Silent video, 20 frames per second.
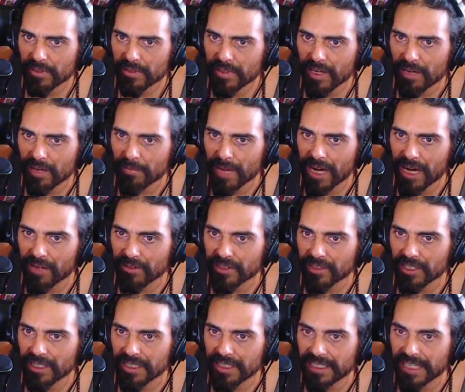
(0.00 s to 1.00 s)
about
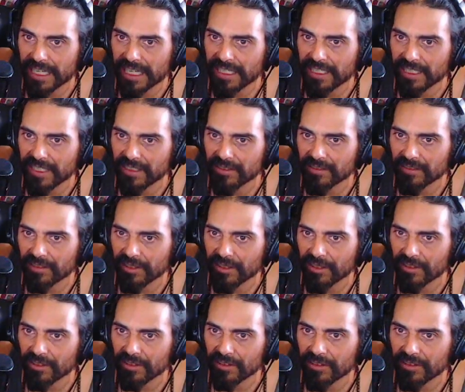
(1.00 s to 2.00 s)
a dead little
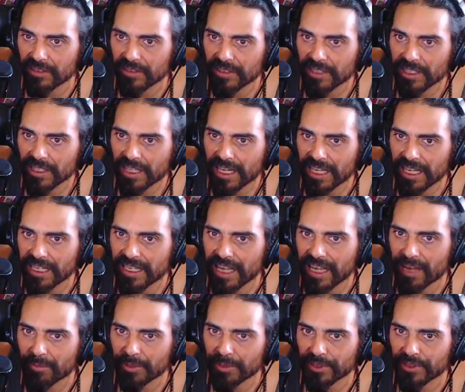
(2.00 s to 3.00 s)
girl, and an
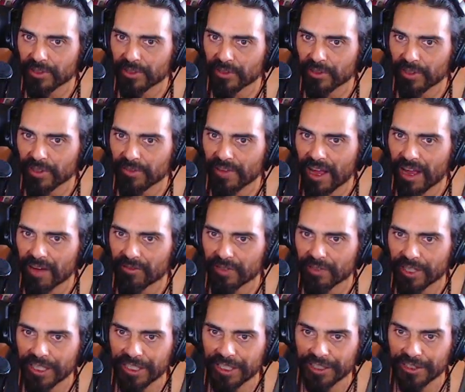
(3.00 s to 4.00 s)
episode of
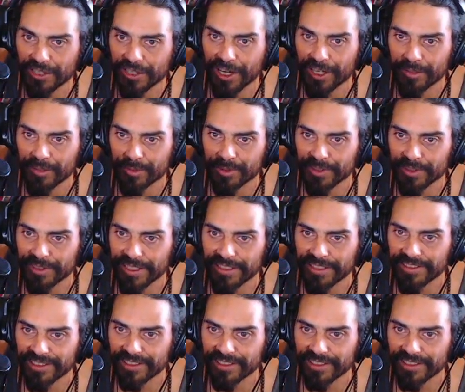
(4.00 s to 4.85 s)
Alfred Hitchcock Presents